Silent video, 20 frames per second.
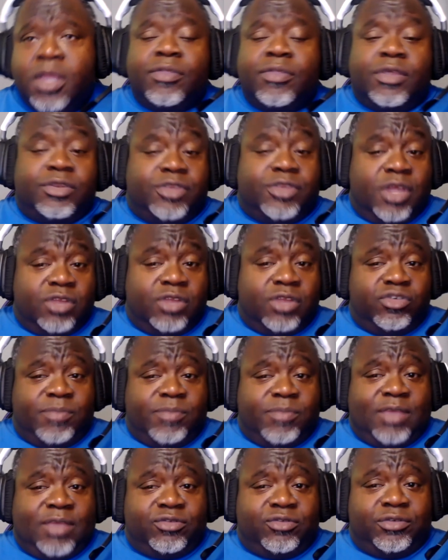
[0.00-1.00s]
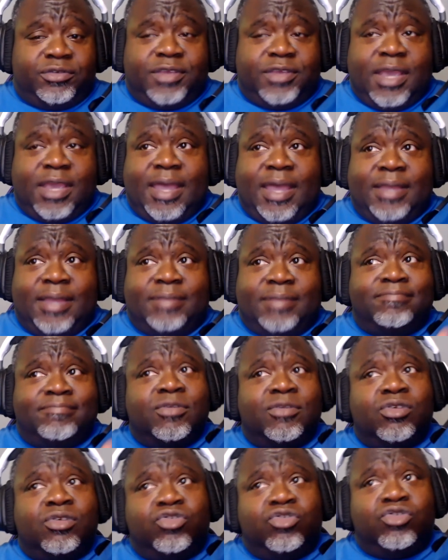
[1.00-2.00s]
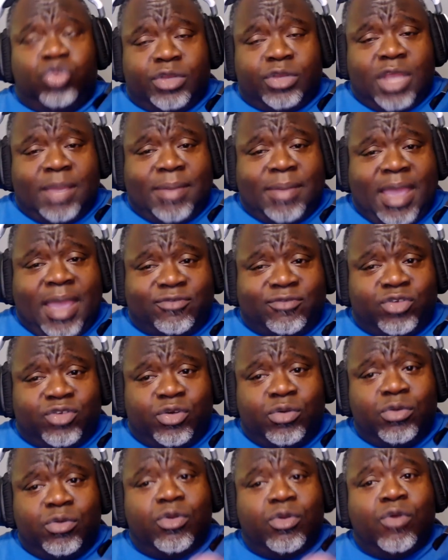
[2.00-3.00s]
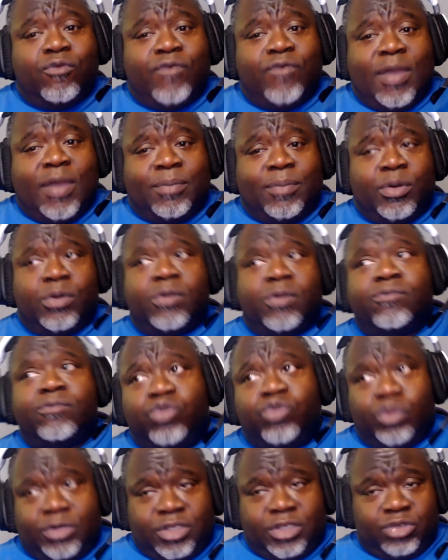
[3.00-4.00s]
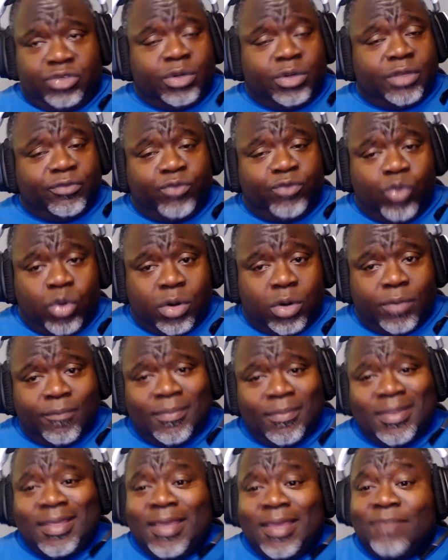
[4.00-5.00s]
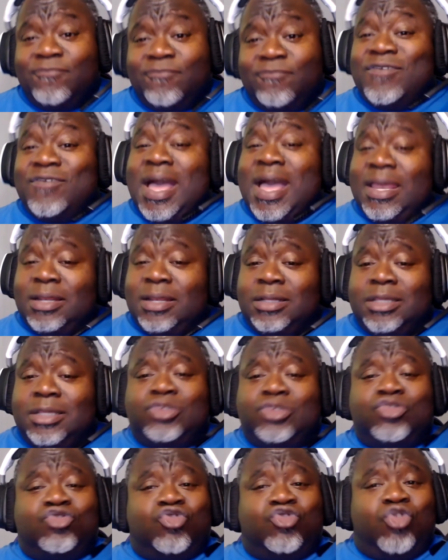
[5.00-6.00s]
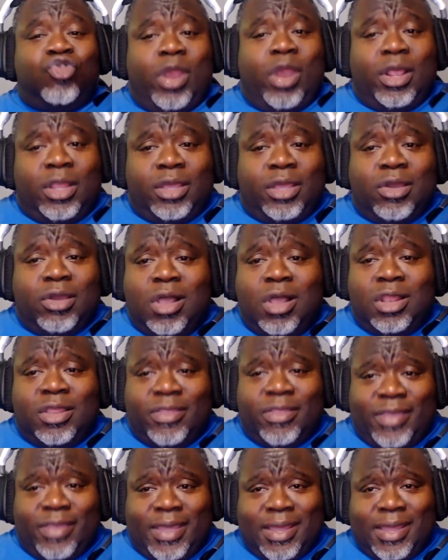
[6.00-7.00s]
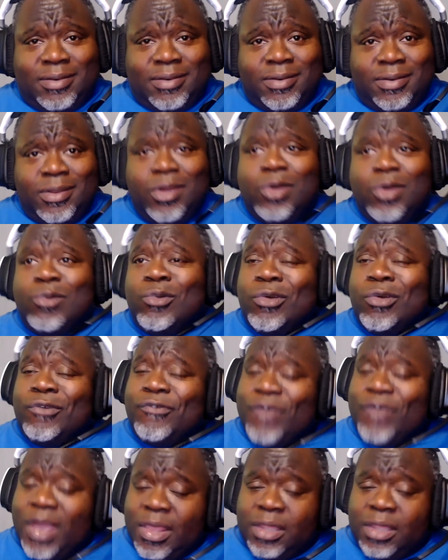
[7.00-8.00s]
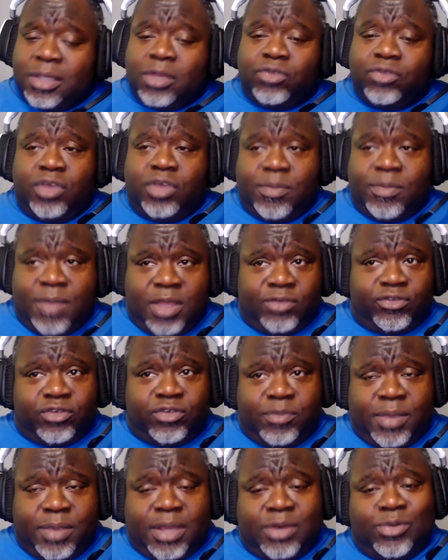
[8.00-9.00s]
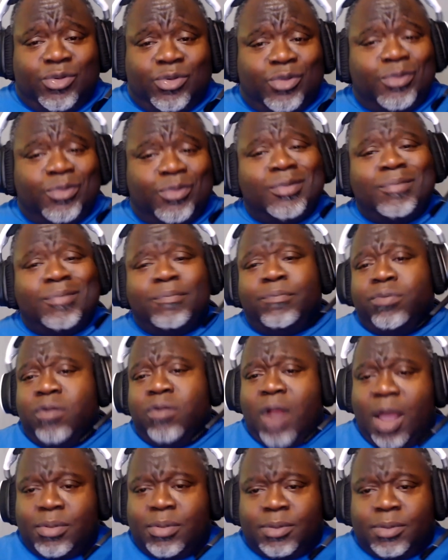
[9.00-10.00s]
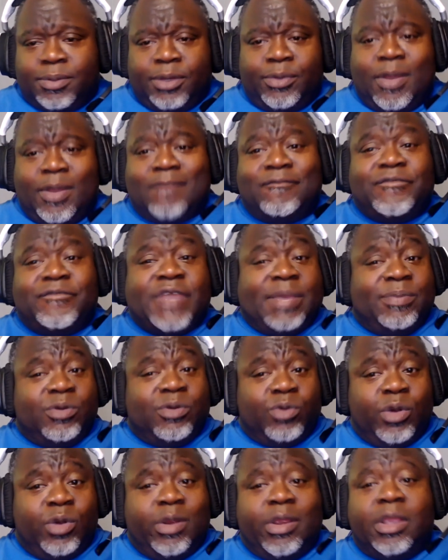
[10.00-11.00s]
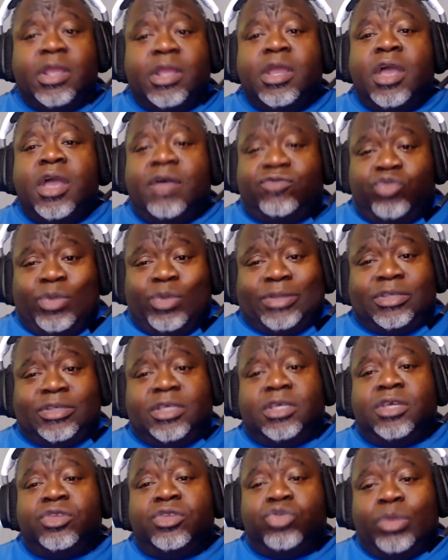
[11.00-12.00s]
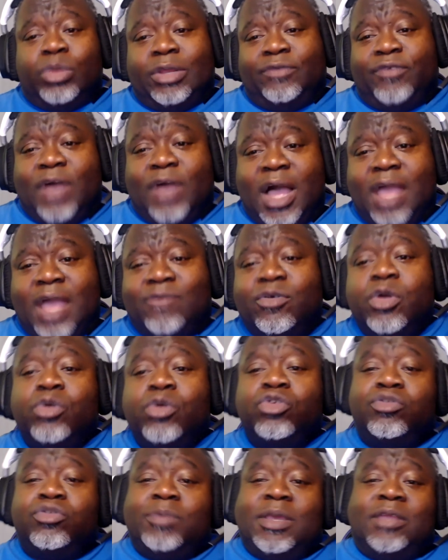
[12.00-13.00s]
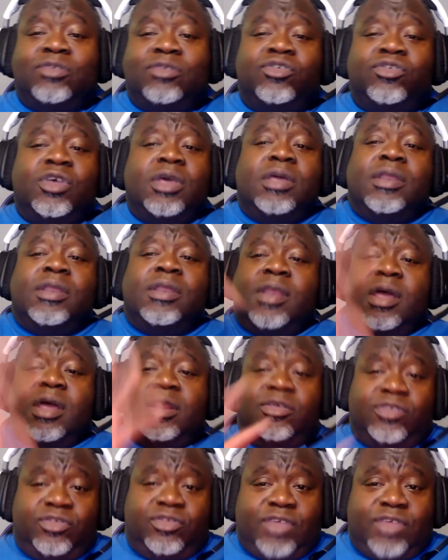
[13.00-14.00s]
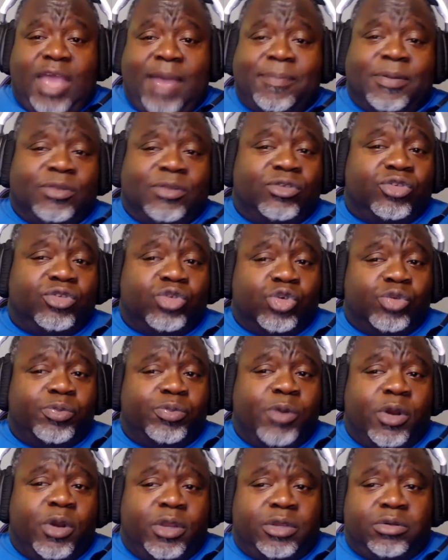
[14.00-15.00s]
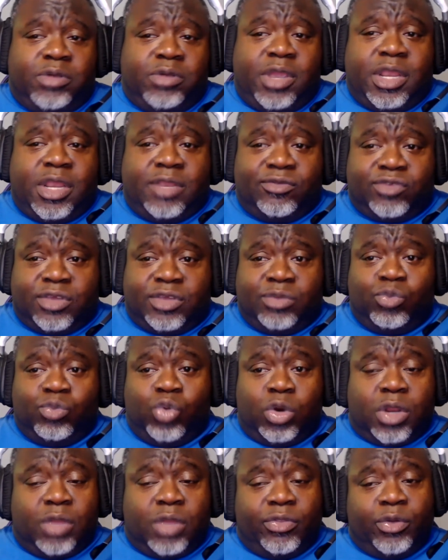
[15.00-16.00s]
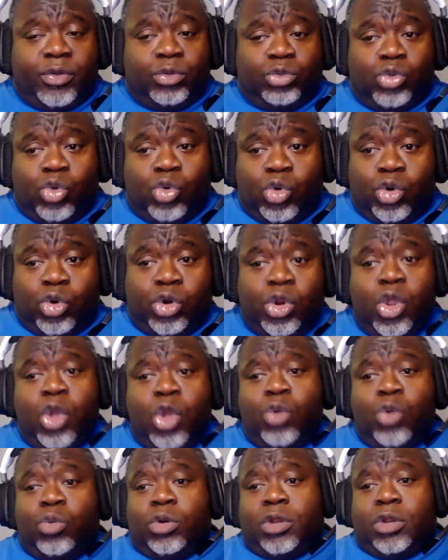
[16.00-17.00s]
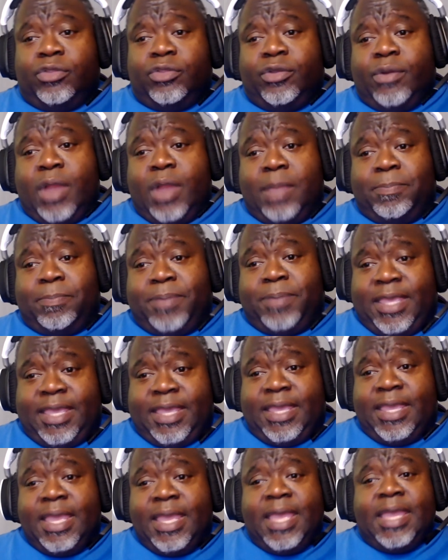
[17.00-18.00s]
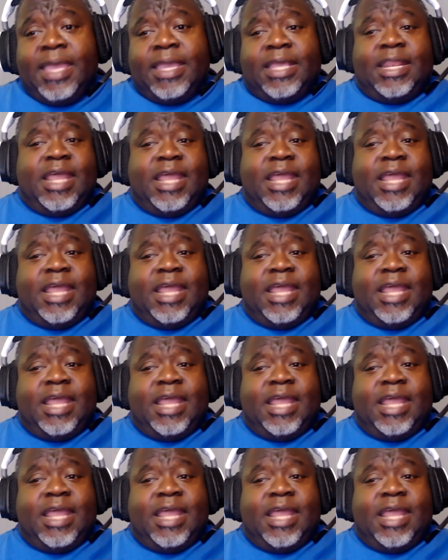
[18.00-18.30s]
The Dungeon Master's Guide, short time after, November 2024. Finally, trailing all of that, we're finally going to see a Monster Manual probably around February of 2025, which means none of this happens. Third-party creatives can work on their lore, work on their IP, get